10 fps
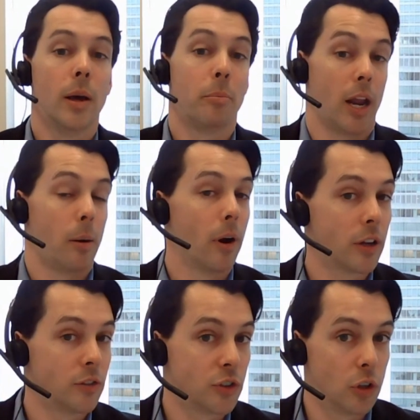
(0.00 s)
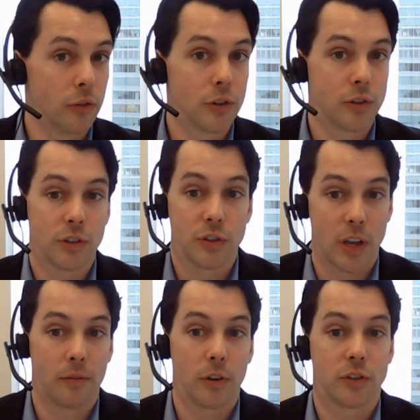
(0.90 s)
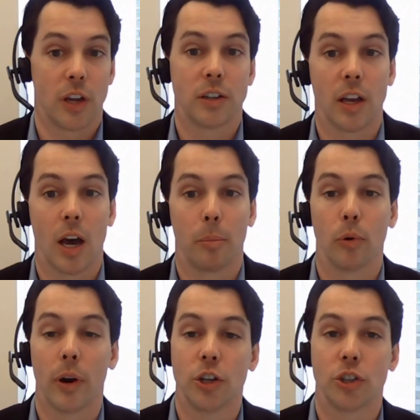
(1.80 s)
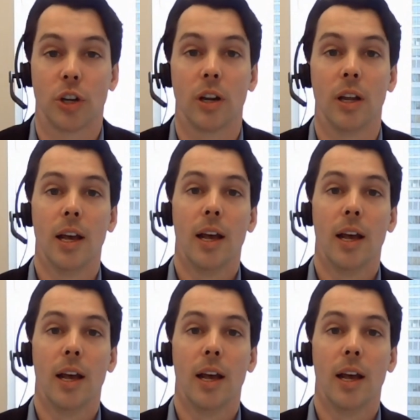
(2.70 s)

Pan American Silver's San Vicente operation,